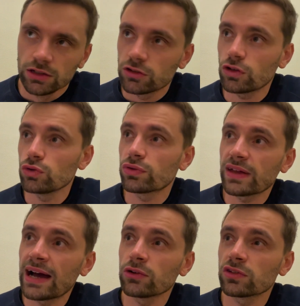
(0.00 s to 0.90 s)

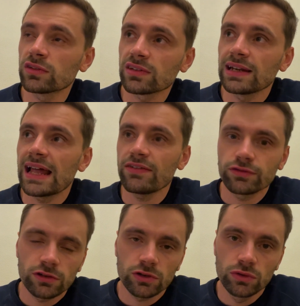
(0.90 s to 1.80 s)
2000s. I
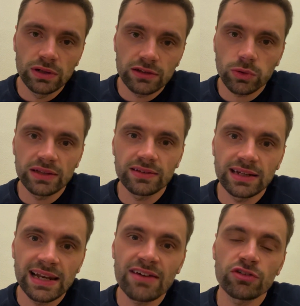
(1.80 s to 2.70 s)
left school in
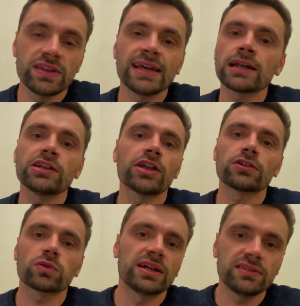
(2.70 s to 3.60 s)
2011. The England
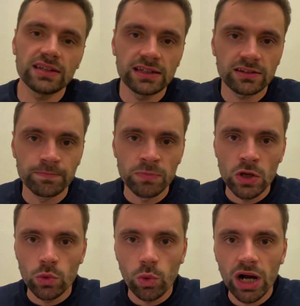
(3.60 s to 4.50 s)
under-20s
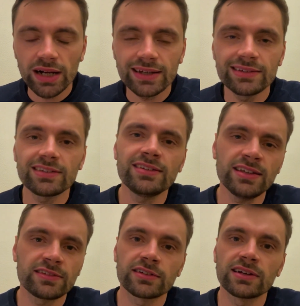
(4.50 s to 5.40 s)
were
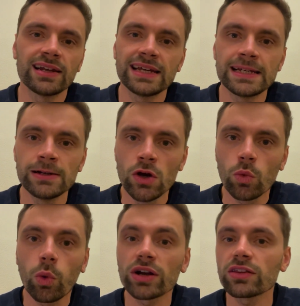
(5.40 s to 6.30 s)
consistently
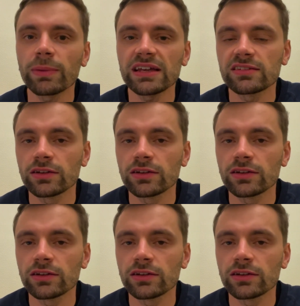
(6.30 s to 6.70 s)
one of the best